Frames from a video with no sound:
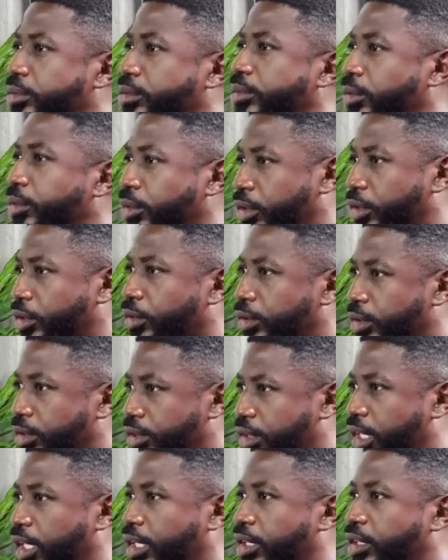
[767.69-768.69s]
you may want to go
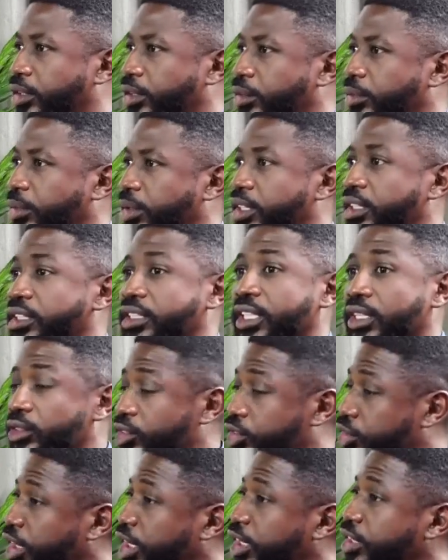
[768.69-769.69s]
into that a little bit, because that would
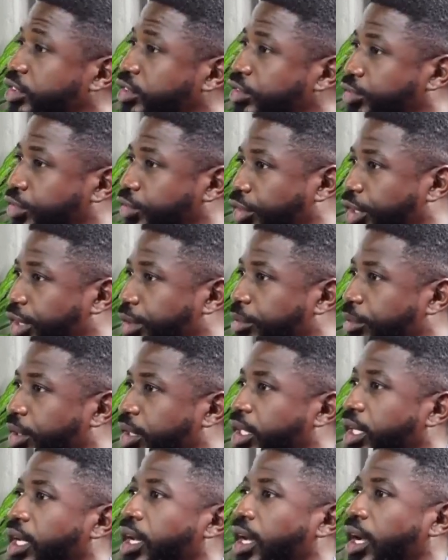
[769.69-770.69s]
change the framework